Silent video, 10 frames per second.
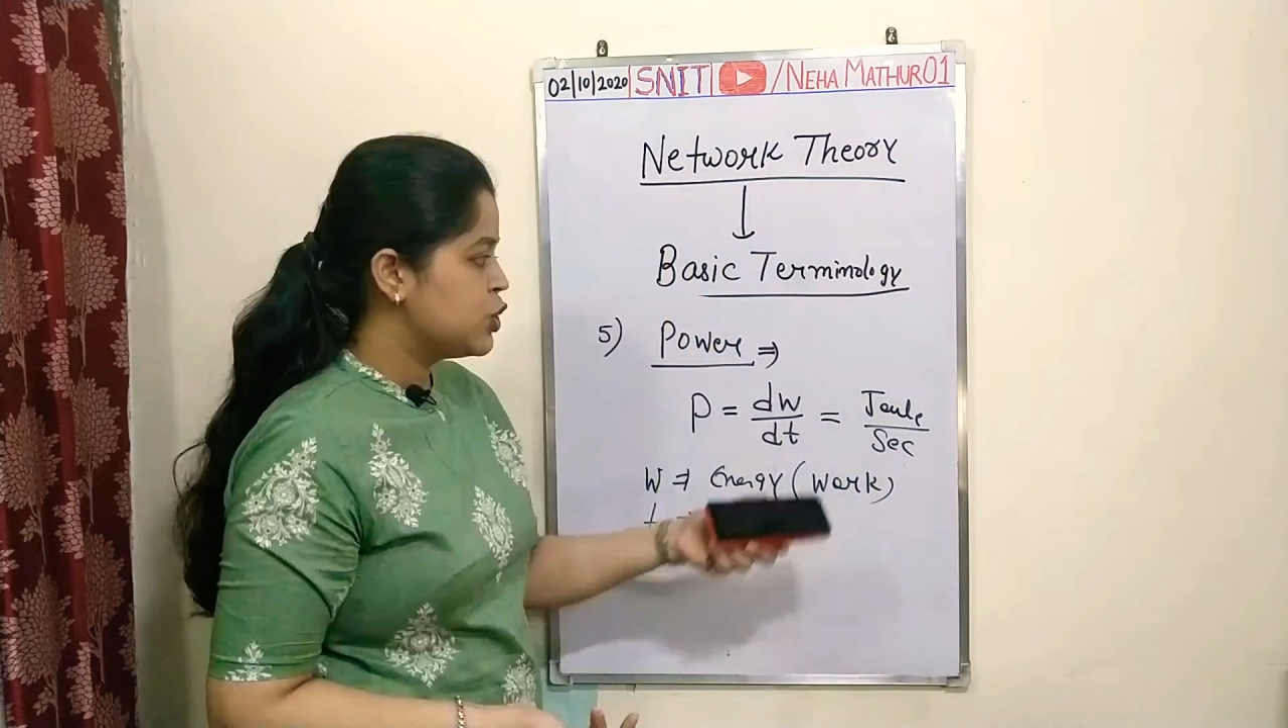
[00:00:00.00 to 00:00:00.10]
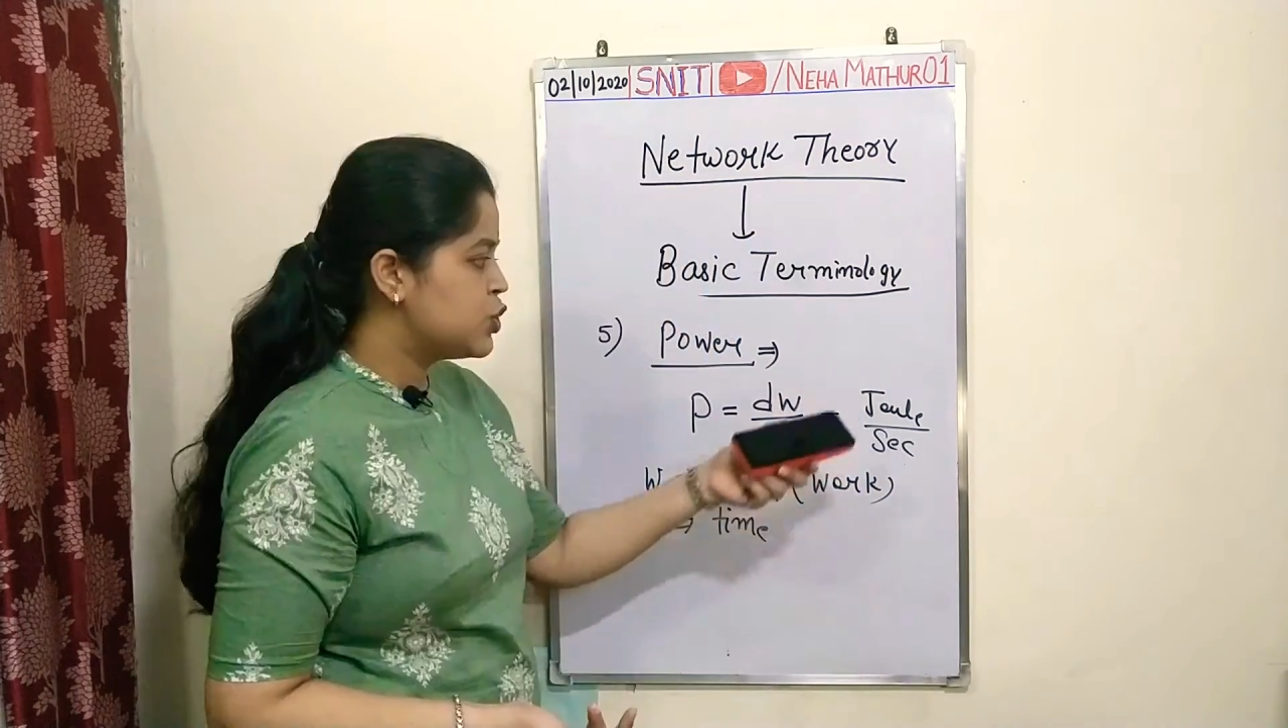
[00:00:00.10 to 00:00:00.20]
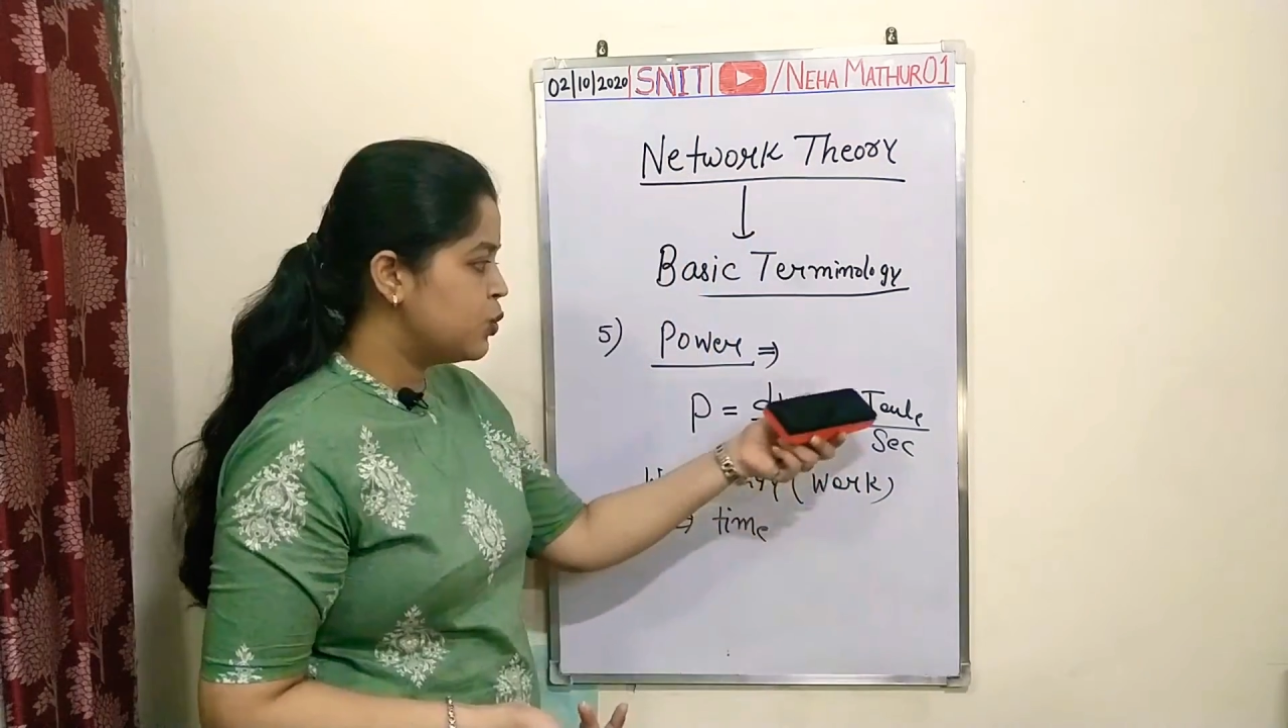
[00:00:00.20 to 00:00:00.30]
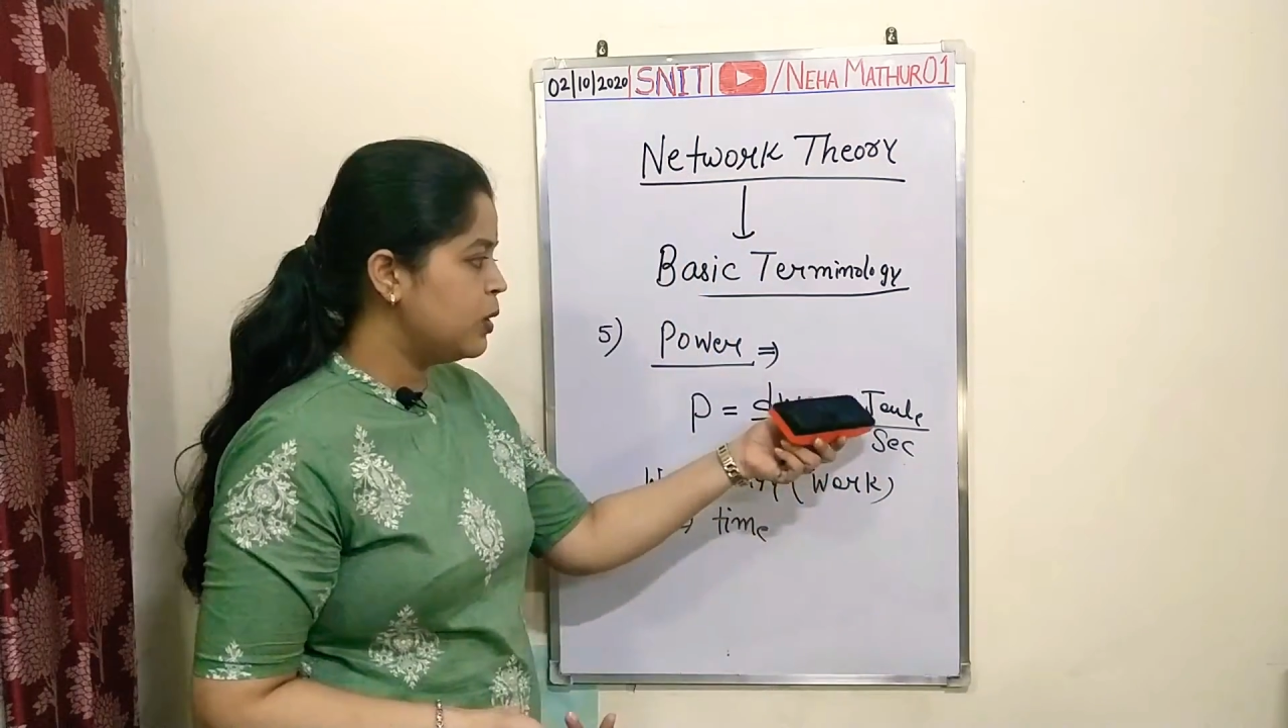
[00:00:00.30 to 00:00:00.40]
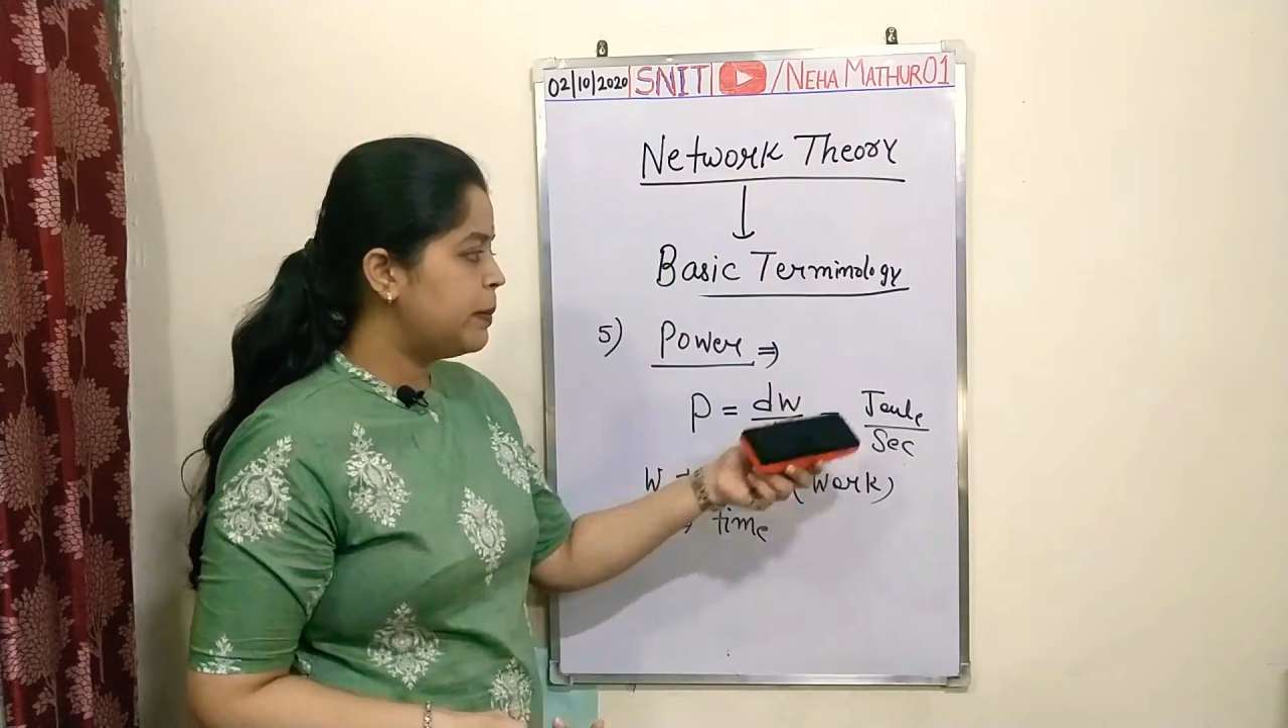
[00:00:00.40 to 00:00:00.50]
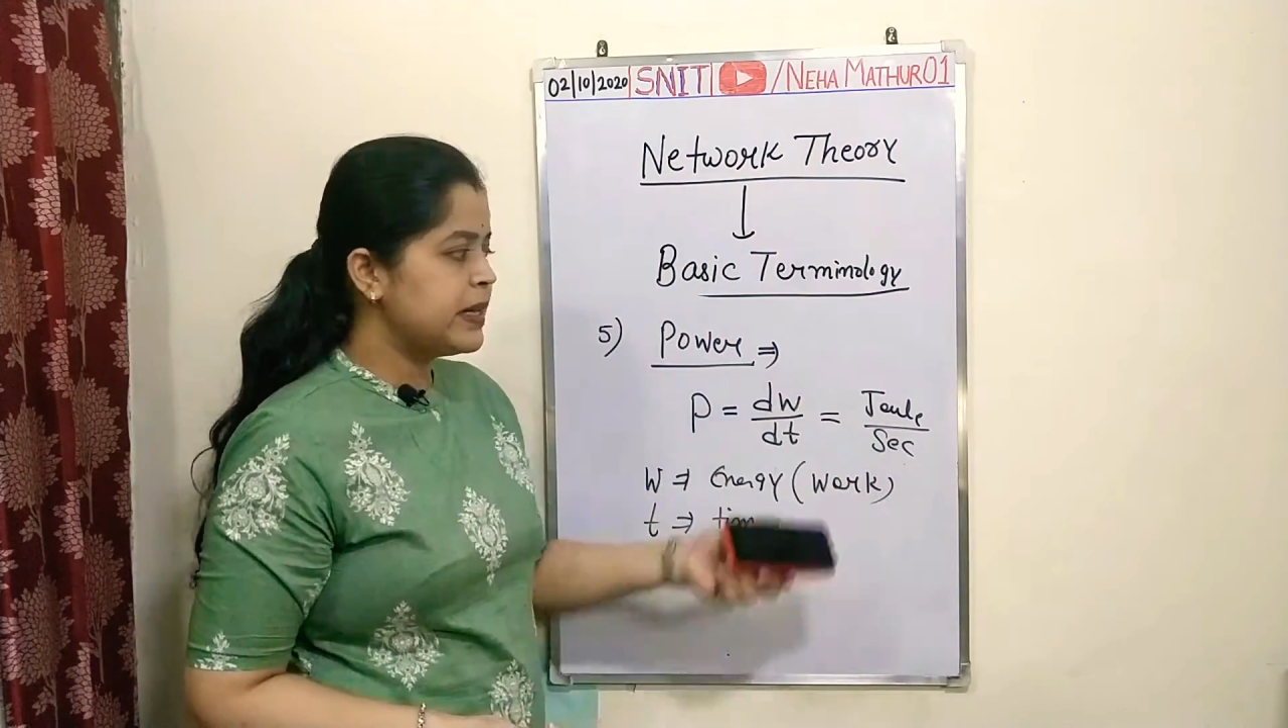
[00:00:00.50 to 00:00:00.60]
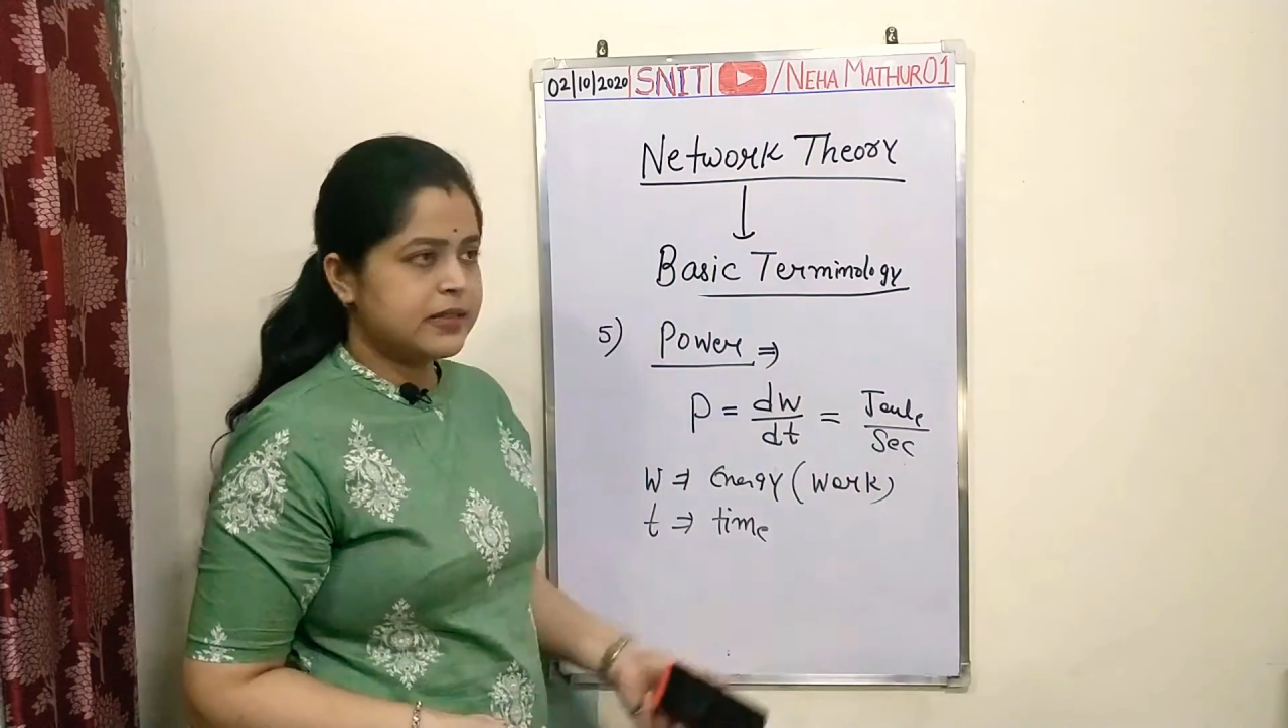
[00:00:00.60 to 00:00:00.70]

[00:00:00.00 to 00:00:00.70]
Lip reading: joule per